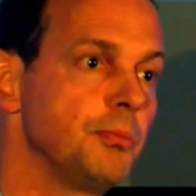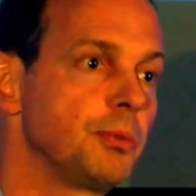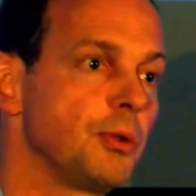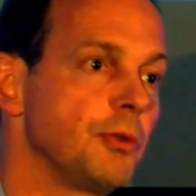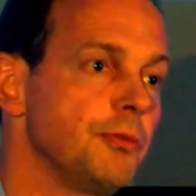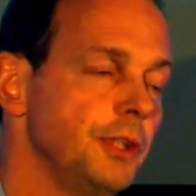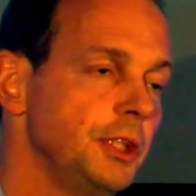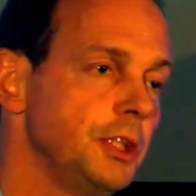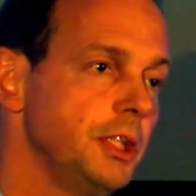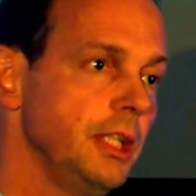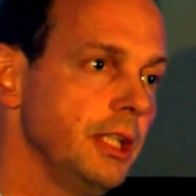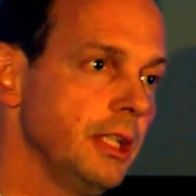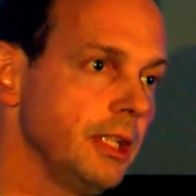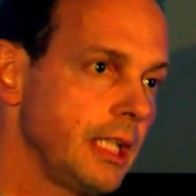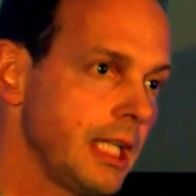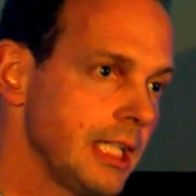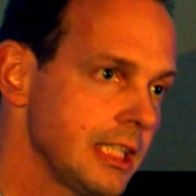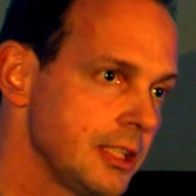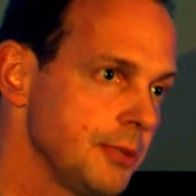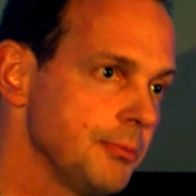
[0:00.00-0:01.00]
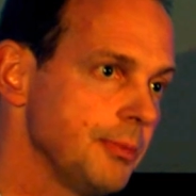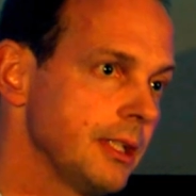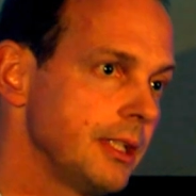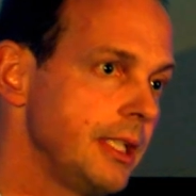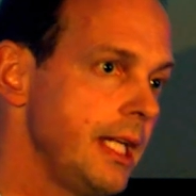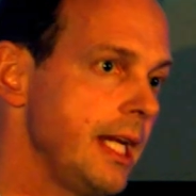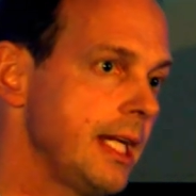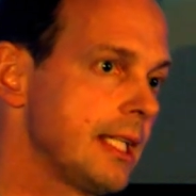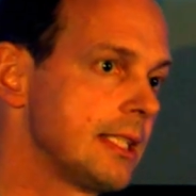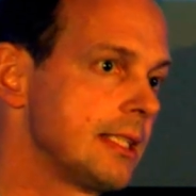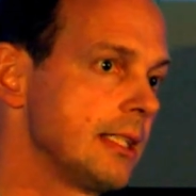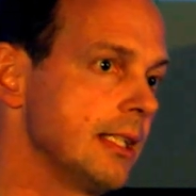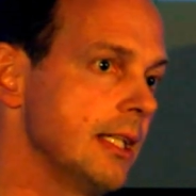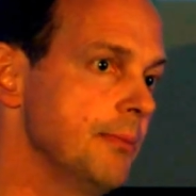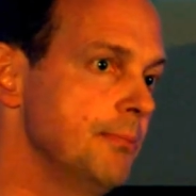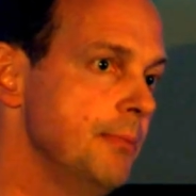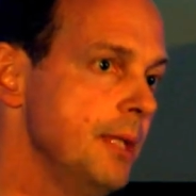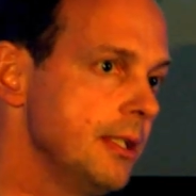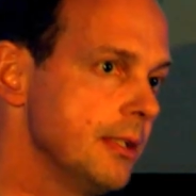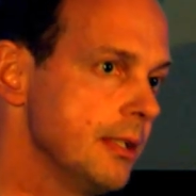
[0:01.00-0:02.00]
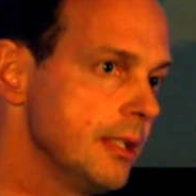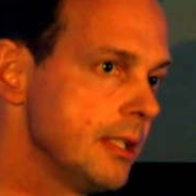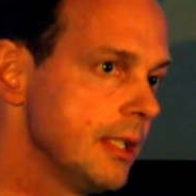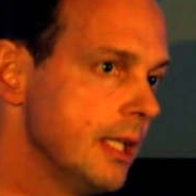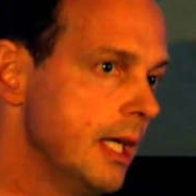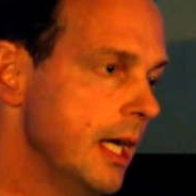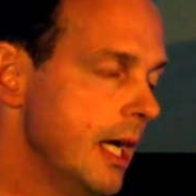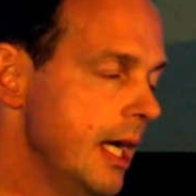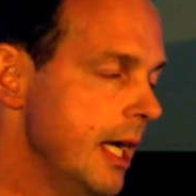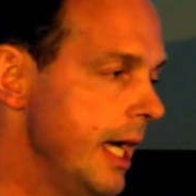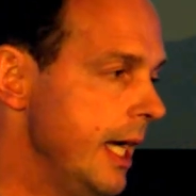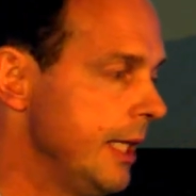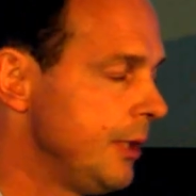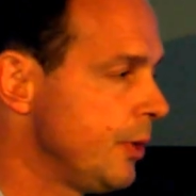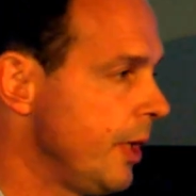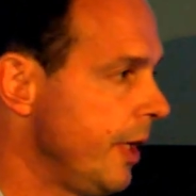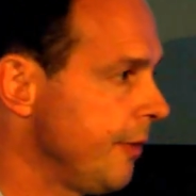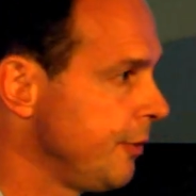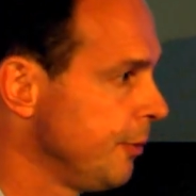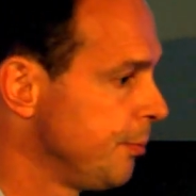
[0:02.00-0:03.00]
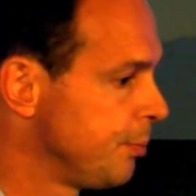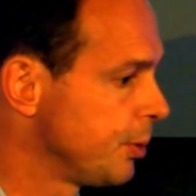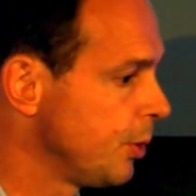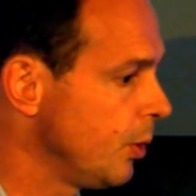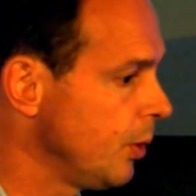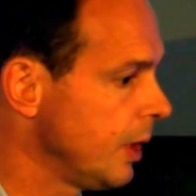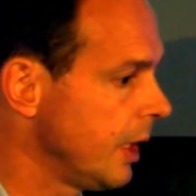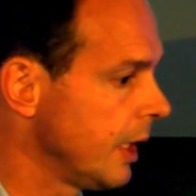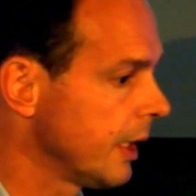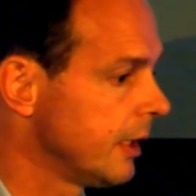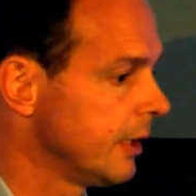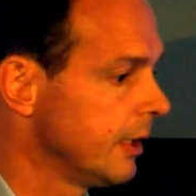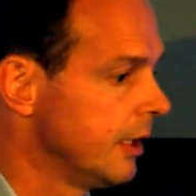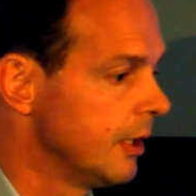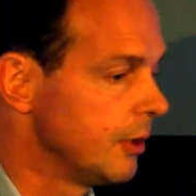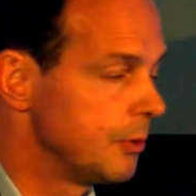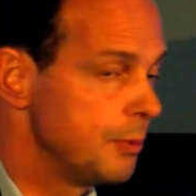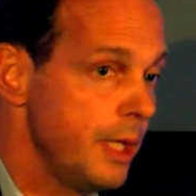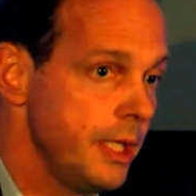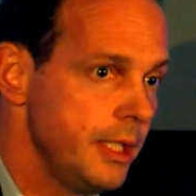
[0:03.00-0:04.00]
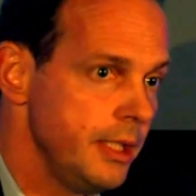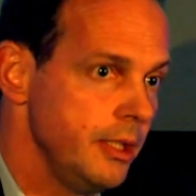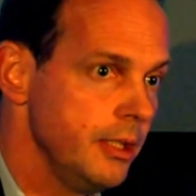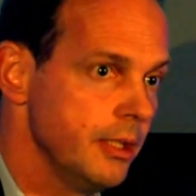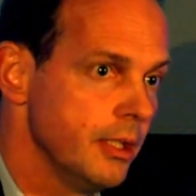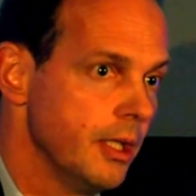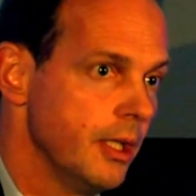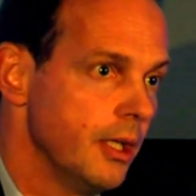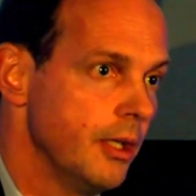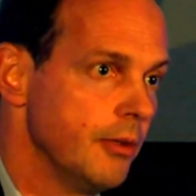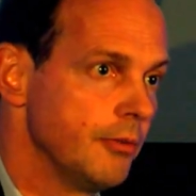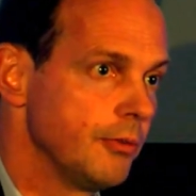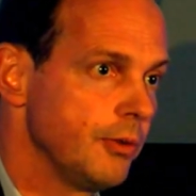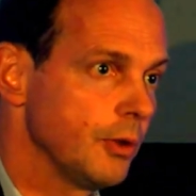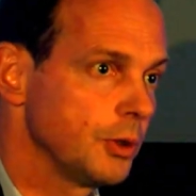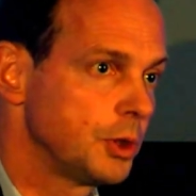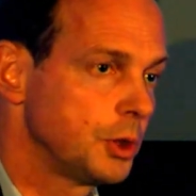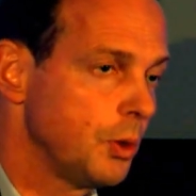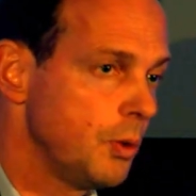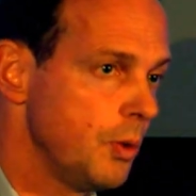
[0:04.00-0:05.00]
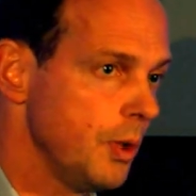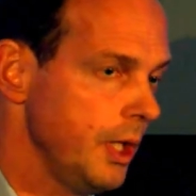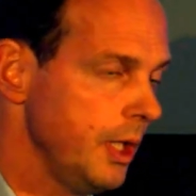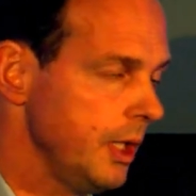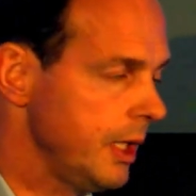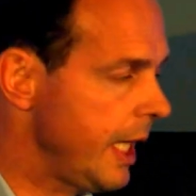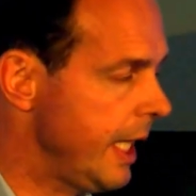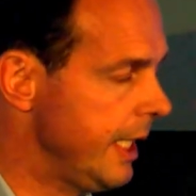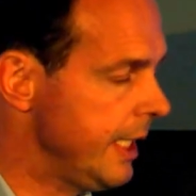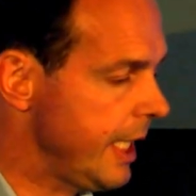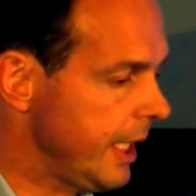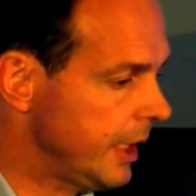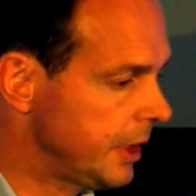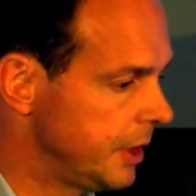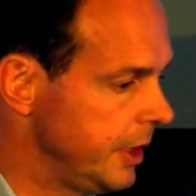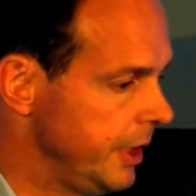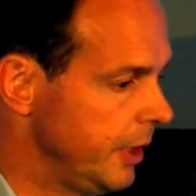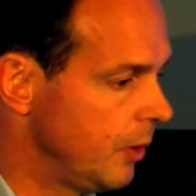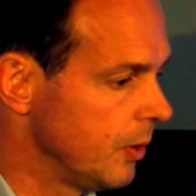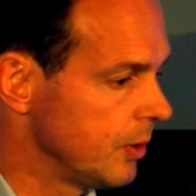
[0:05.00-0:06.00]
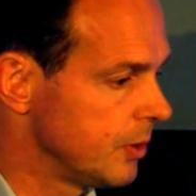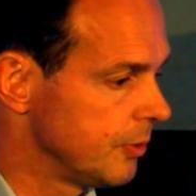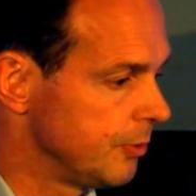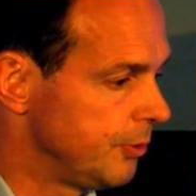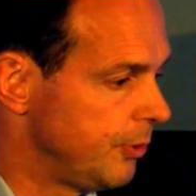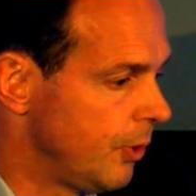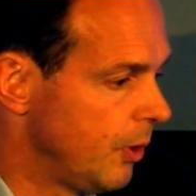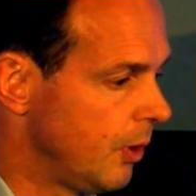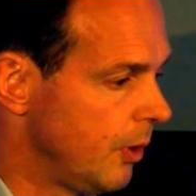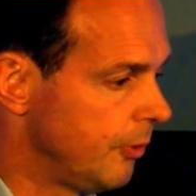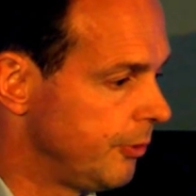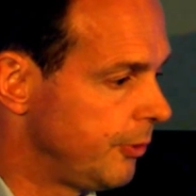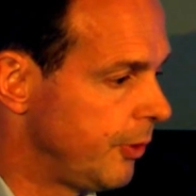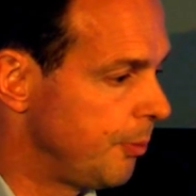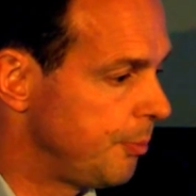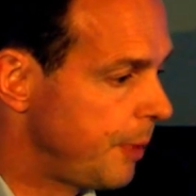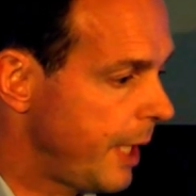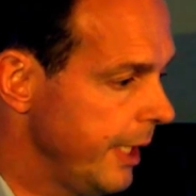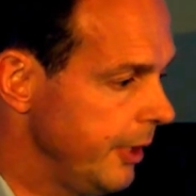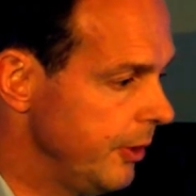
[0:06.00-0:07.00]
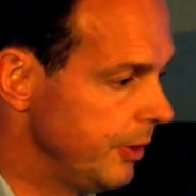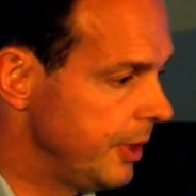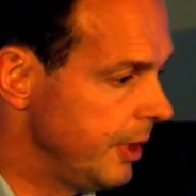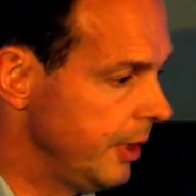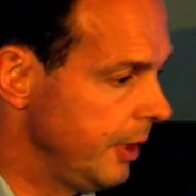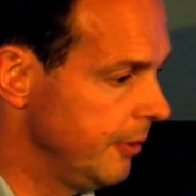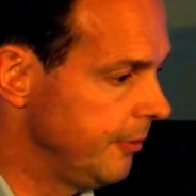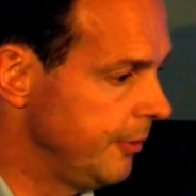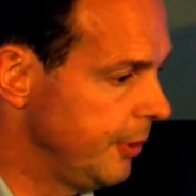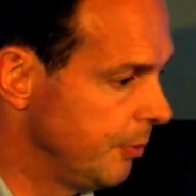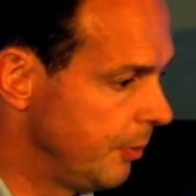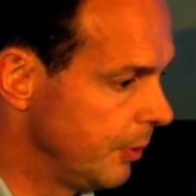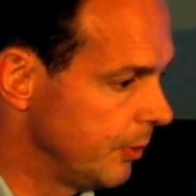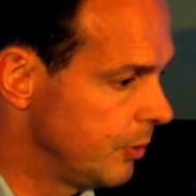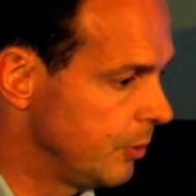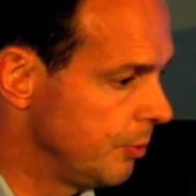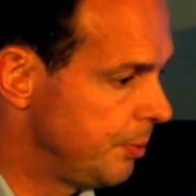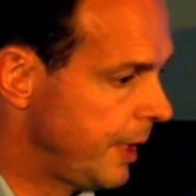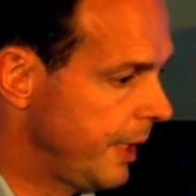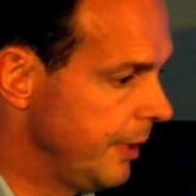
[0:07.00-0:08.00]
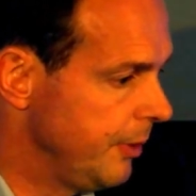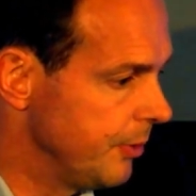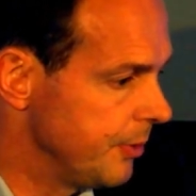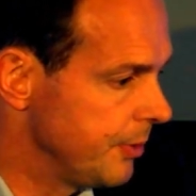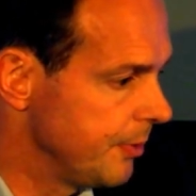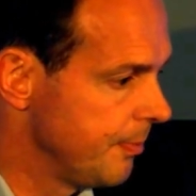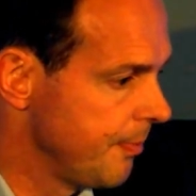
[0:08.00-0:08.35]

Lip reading: Provisioning a customer takes a minute, and you have a product ready for showing and actually also for piloting if you want to pilot.